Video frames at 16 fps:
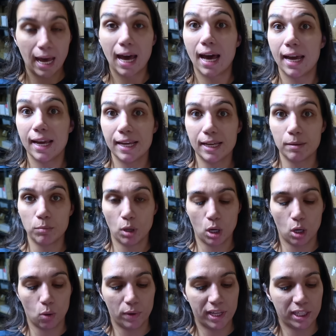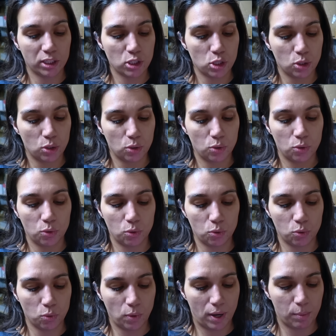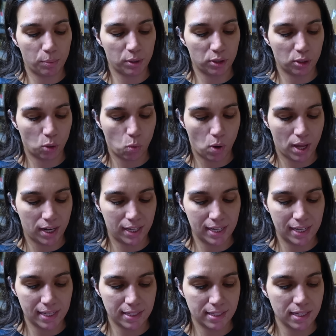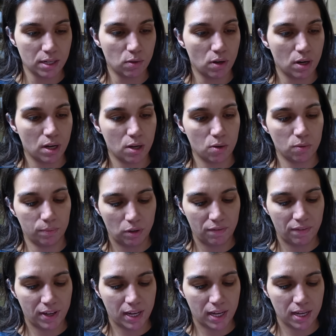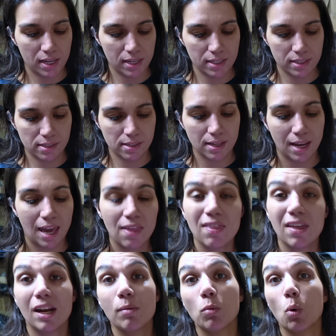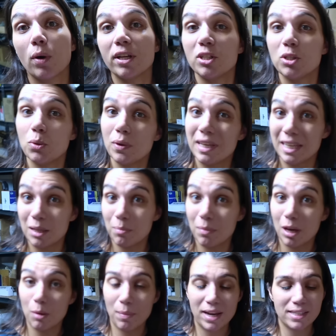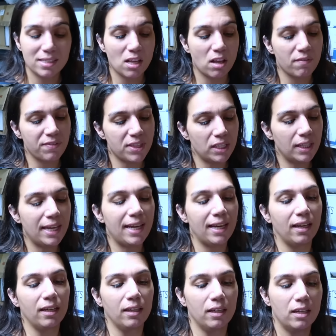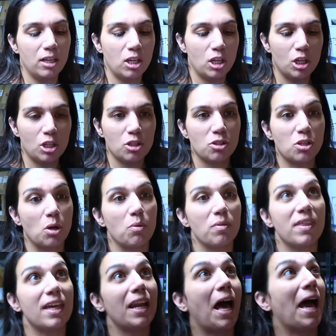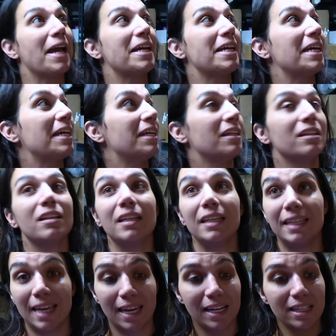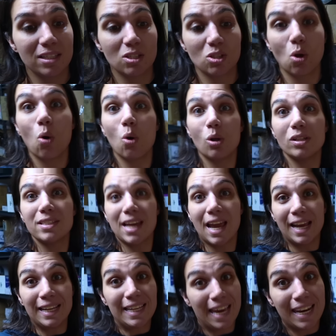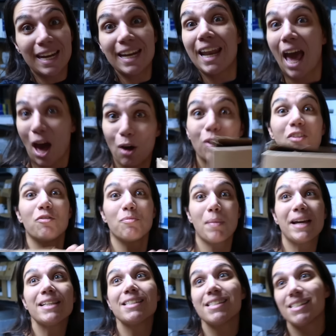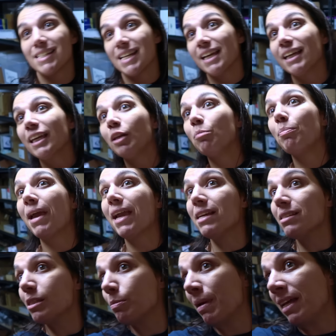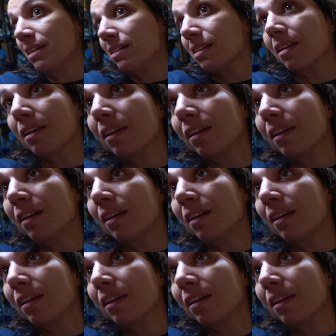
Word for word: I am going to put the quantity at zero, revise, and then I'm going to email myself the link so that I can get it sold and get it out of my stinking basement.